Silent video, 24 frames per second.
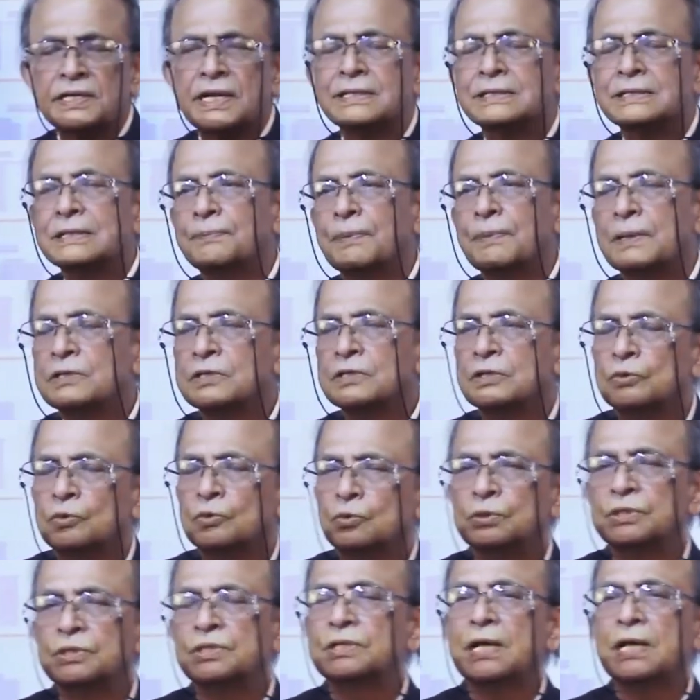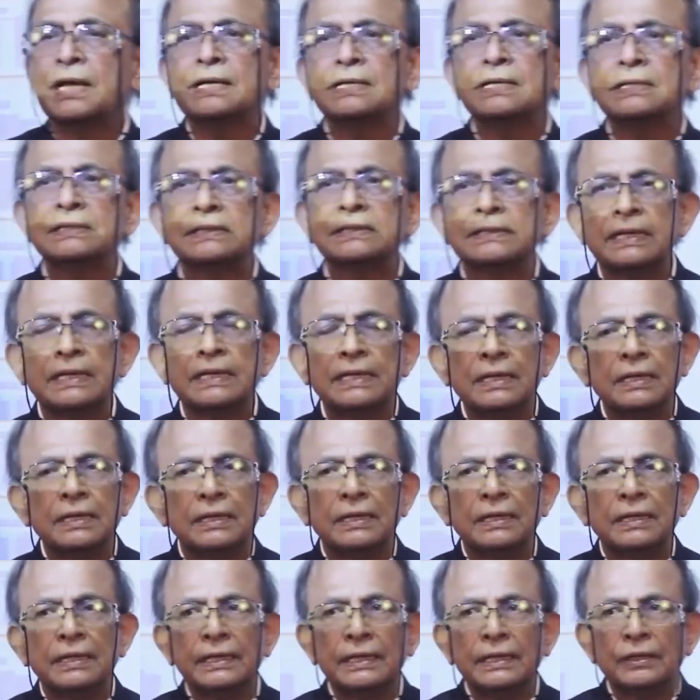is a person who resides
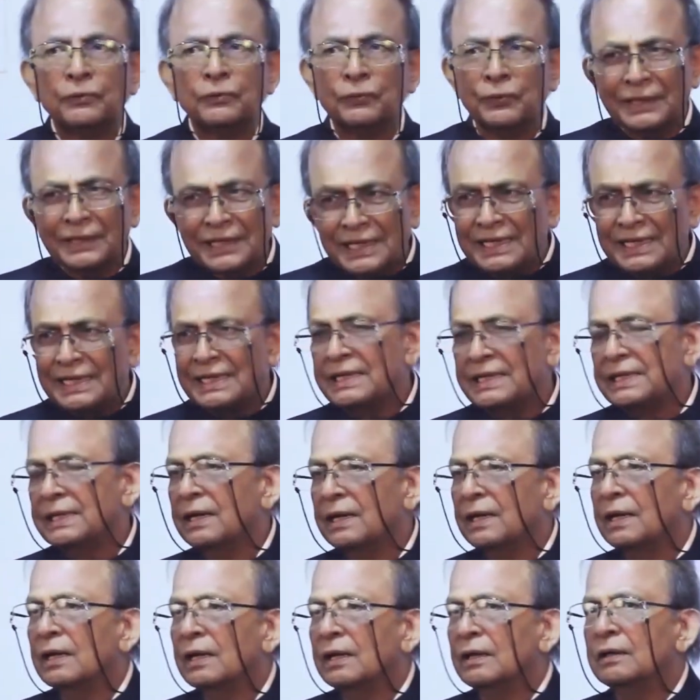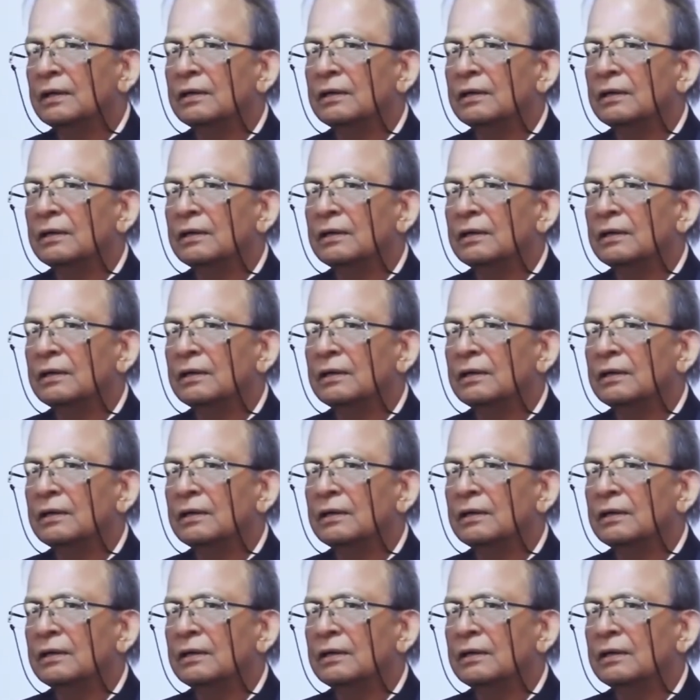within India